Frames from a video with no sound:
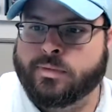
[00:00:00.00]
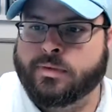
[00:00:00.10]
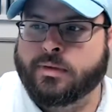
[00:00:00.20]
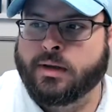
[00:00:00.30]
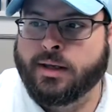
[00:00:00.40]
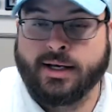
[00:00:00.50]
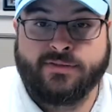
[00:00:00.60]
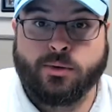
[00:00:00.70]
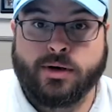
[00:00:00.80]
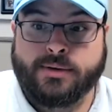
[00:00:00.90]
And
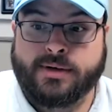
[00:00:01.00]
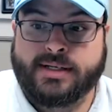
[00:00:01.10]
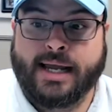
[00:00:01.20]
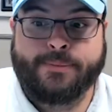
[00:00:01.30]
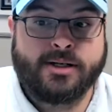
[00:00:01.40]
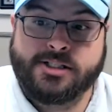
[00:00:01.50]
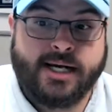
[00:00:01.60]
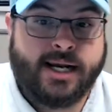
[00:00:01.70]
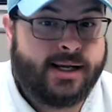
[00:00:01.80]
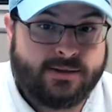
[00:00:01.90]
if you want to type it in
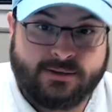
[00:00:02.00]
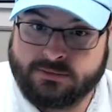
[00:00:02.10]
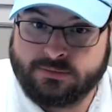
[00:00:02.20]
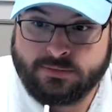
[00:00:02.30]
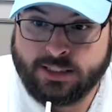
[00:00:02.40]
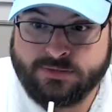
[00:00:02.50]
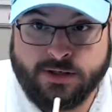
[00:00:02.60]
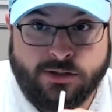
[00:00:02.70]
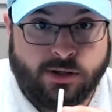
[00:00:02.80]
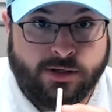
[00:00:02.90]
chat, that's
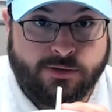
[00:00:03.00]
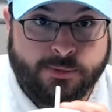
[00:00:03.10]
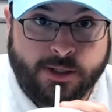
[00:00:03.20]
fine too. I'll give